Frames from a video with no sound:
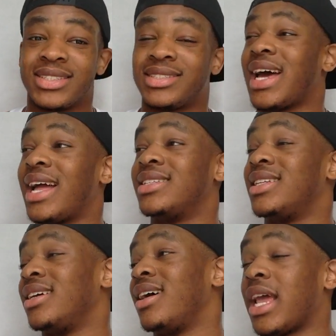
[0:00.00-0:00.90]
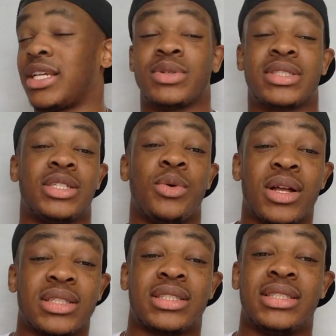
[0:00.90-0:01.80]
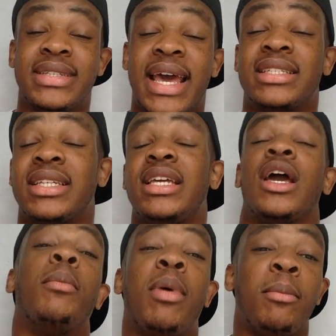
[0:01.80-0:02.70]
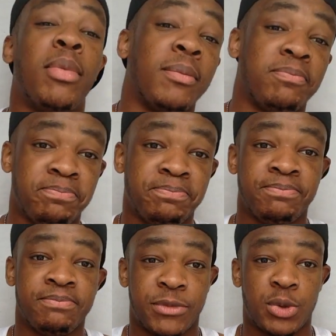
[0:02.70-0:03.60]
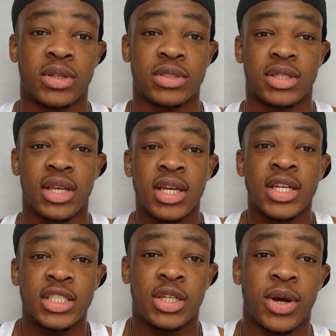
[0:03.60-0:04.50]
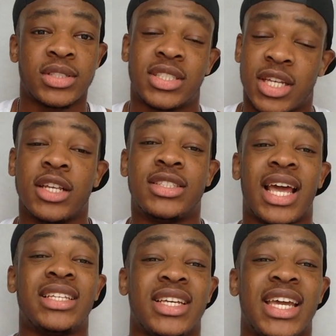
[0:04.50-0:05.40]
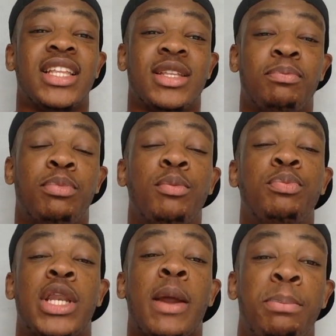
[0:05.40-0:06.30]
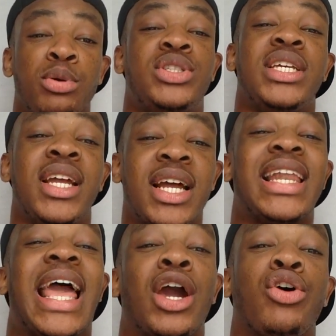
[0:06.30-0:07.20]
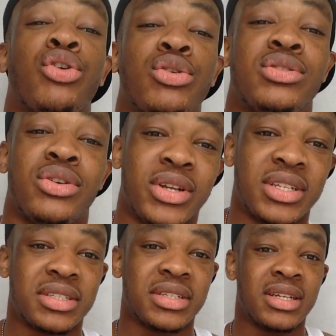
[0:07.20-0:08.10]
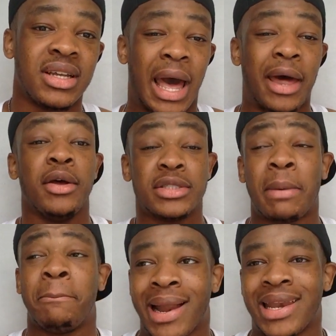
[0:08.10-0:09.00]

Sand nigga. And she wants Zayn to eat her bum bum. She wants her Zayn to eat the booty like groceries. I know some